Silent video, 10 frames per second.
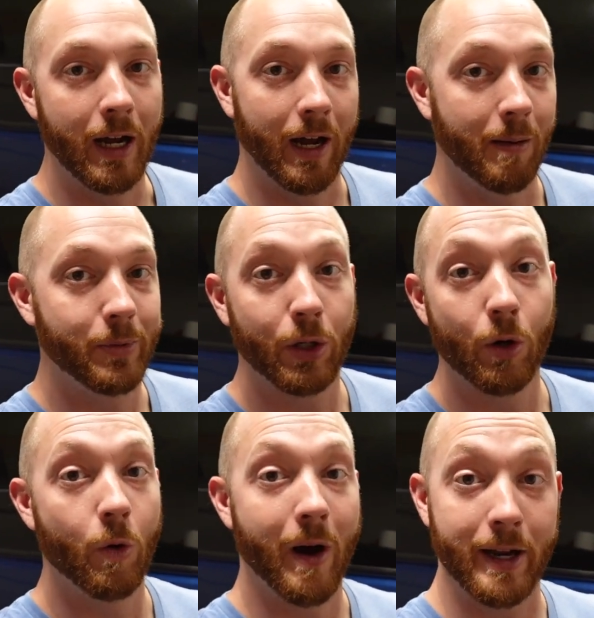
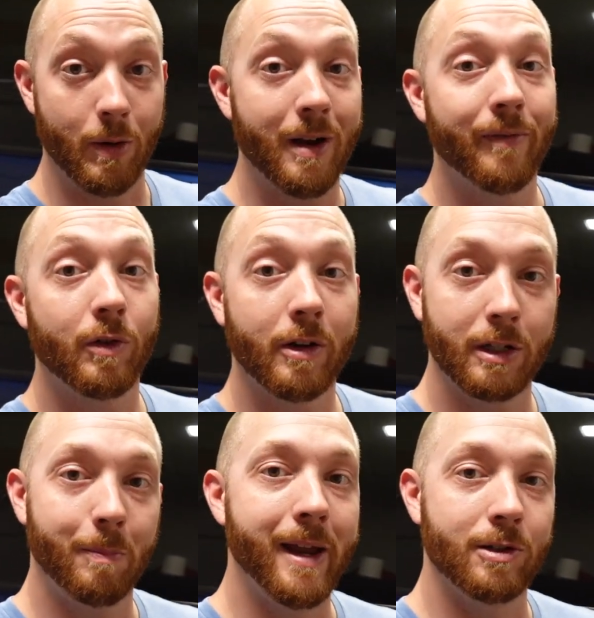So I don't have to run
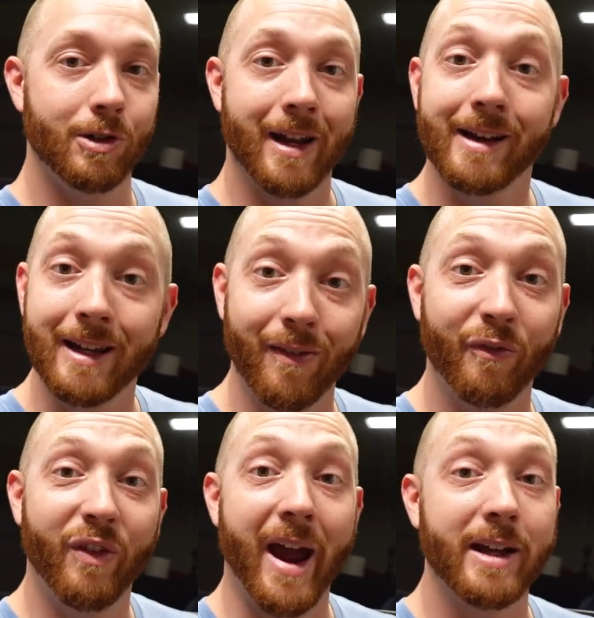spacers, and I get
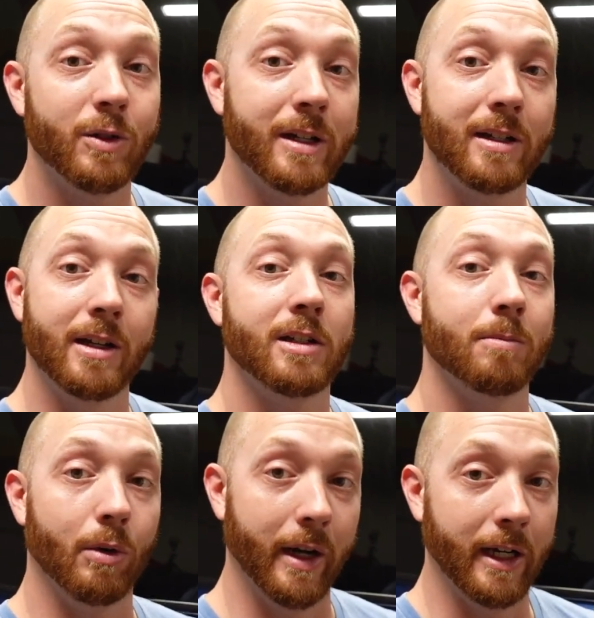factory
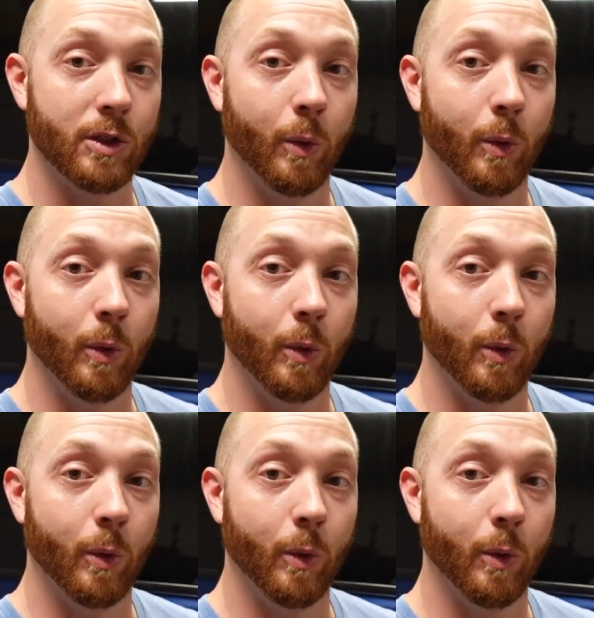disc brakes,